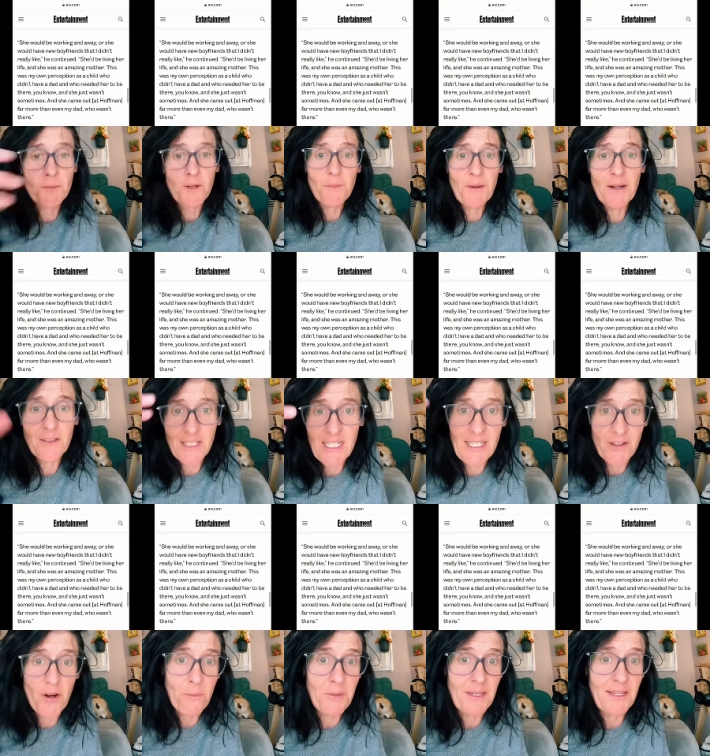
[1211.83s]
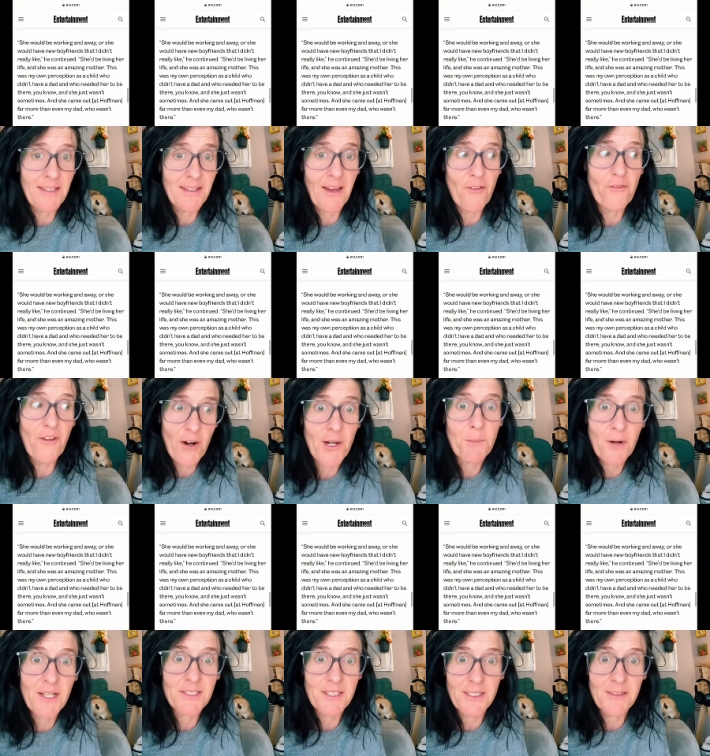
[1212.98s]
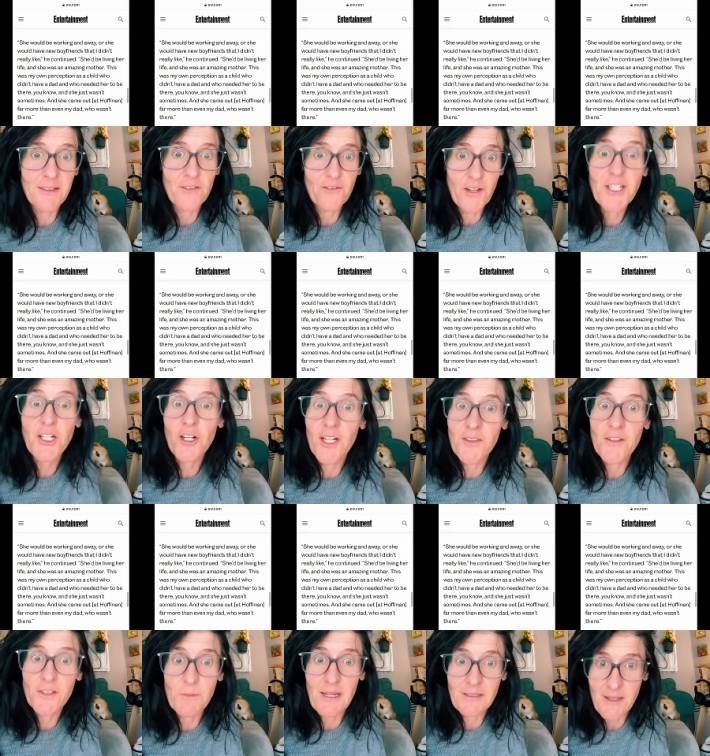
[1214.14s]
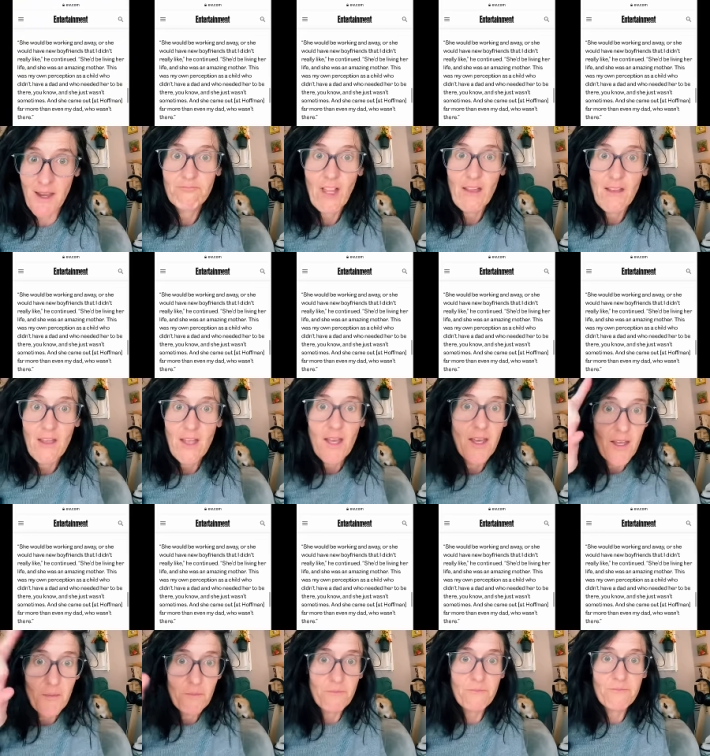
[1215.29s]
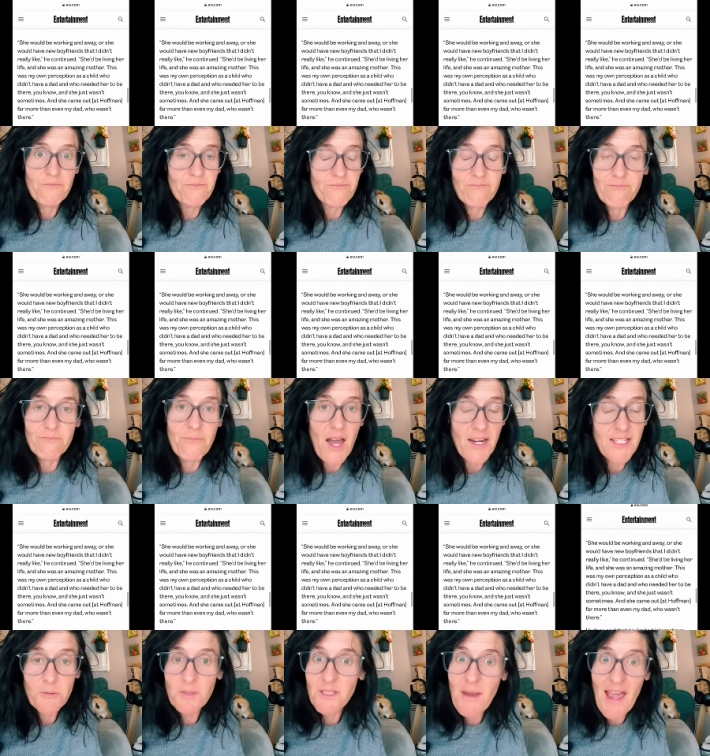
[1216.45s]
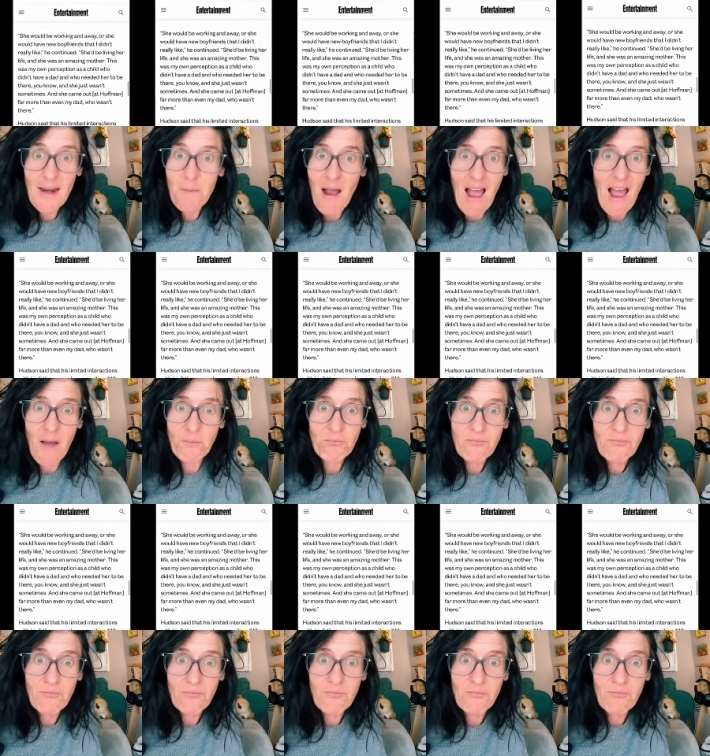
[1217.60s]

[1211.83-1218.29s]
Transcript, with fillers: but apparently he ended up being a very present figure in this man's life. But he's really mad at mom.